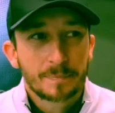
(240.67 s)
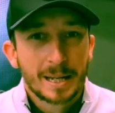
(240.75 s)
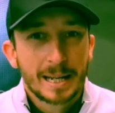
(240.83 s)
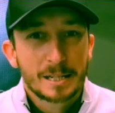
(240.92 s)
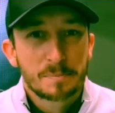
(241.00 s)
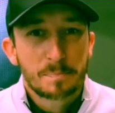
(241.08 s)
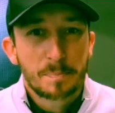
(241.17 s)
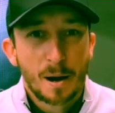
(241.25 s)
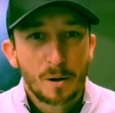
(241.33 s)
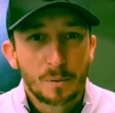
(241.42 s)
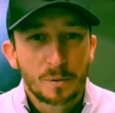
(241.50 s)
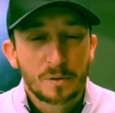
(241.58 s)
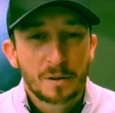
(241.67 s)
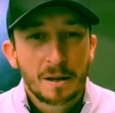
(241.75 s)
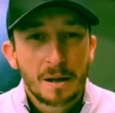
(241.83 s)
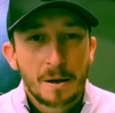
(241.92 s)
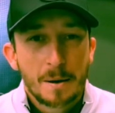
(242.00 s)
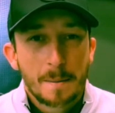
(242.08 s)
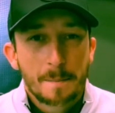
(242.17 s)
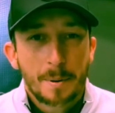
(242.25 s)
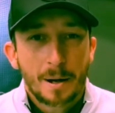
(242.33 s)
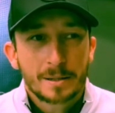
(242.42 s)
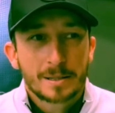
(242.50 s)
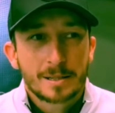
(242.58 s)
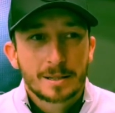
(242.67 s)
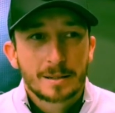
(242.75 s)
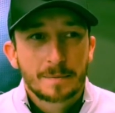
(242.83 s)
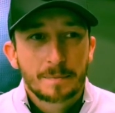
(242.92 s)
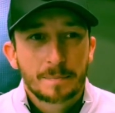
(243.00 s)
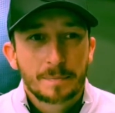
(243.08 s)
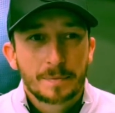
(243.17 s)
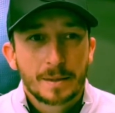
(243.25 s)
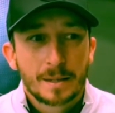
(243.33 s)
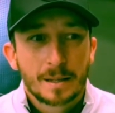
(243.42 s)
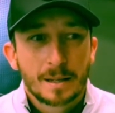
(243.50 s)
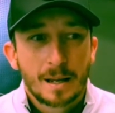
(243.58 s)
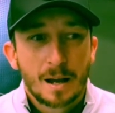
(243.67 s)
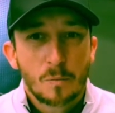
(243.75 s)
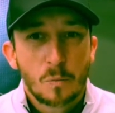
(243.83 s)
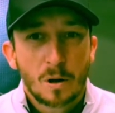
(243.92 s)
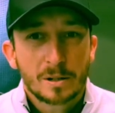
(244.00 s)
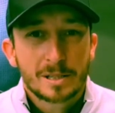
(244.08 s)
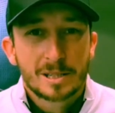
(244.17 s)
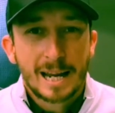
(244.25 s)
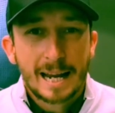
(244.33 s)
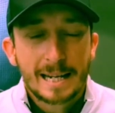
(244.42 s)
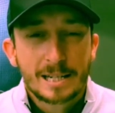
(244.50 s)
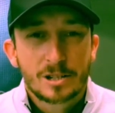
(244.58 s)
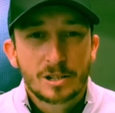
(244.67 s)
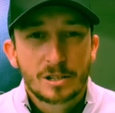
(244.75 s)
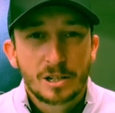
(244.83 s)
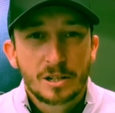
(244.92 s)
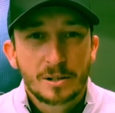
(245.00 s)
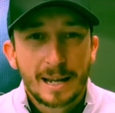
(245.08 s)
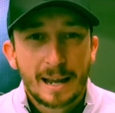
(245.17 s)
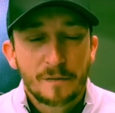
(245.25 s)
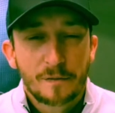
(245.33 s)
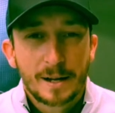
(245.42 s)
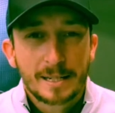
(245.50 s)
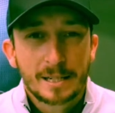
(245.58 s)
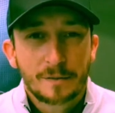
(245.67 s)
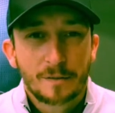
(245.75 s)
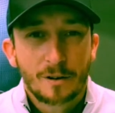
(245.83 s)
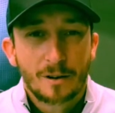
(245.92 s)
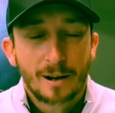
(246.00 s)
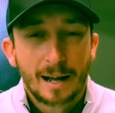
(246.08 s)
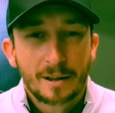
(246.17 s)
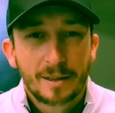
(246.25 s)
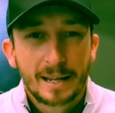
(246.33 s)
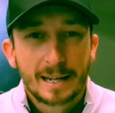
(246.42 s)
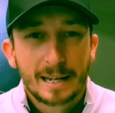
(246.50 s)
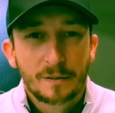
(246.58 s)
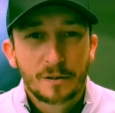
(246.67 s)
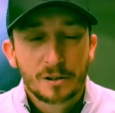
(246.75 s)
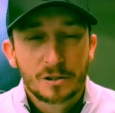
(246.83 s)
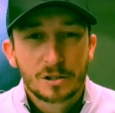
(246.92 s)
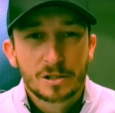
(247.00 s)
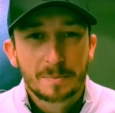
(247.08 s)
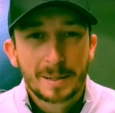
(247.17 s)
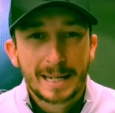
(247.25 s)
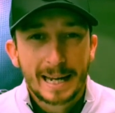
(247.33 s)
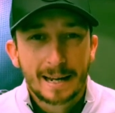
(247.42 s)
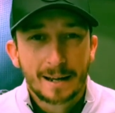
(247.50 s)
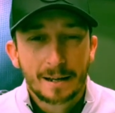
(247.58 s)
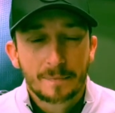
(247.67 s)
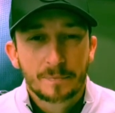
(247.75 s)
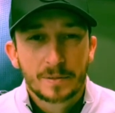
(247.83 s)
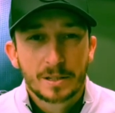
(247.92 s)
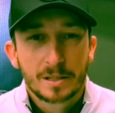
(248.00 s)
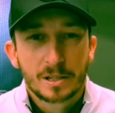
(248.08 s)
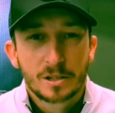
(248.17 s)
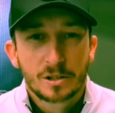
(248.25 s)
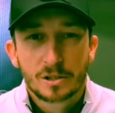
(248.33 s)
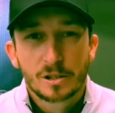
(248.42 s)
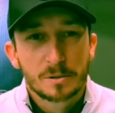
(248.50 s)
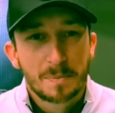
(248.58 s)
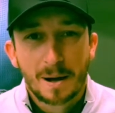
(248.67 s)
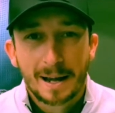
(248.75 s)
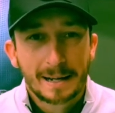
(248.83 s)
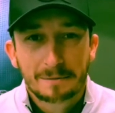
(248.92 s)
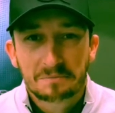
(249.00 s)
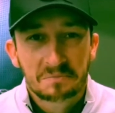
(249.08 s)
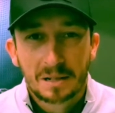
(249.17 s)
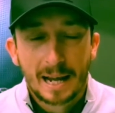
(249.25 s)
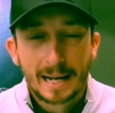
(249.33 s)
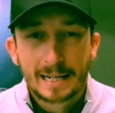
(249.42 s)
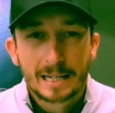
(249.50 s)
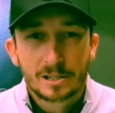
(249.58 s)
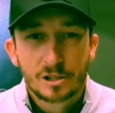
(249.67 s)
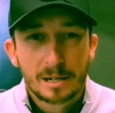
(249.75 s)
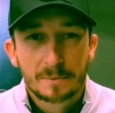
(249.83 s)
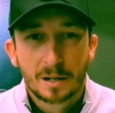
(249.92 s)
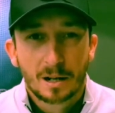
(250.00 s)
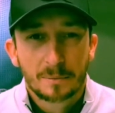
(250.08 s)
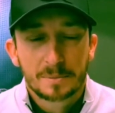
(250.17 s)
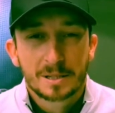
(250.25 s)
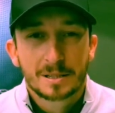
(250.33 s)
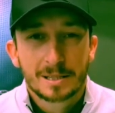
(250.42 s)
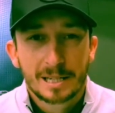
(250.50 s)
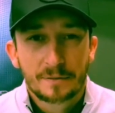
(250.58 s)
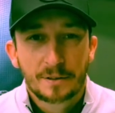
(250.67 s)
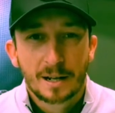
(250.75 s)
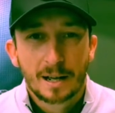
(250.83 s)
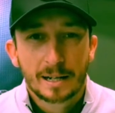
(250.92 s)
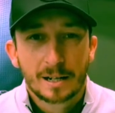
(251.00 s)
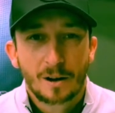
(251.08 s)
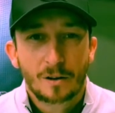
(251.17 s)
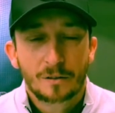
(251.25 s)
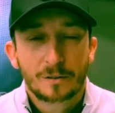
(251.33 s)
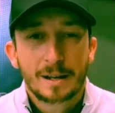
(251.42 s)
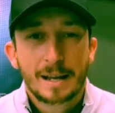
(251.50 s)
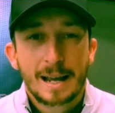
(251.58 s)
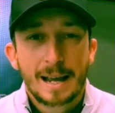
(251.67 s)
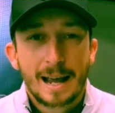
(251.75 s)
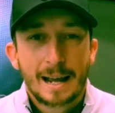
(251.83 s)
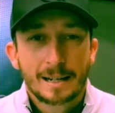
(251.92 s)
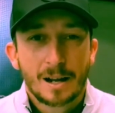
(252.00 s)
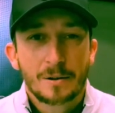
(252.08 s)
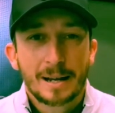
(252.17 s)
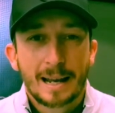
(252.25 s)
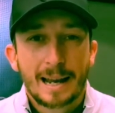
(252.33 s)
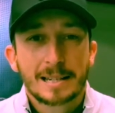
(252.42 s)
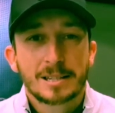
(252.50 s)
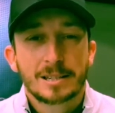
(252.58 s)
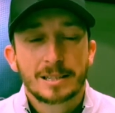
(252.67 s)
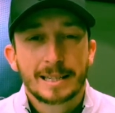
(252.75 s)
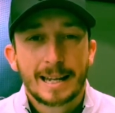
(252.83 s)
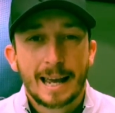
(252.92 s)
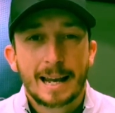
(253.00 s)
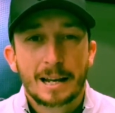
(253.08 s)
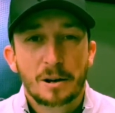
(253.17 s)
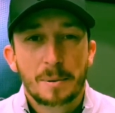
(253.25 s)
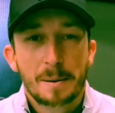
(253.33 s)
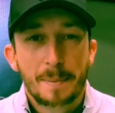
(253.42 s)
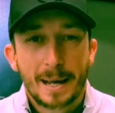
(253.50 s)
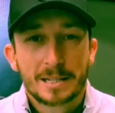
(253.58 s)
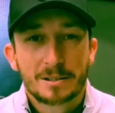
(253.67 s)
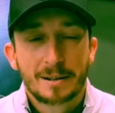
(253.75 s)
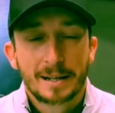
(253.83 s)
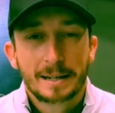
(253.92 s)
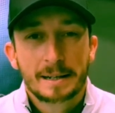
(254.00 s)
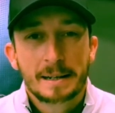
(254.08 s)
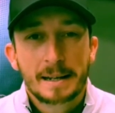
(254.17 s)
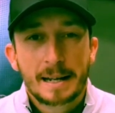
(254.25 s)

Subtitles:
is both. But at what stage do you get fitted for? I think if you're just a beginner, you should just buy any cheap clubs, see if you like golf, and go and get lessons and get a little bit better at it.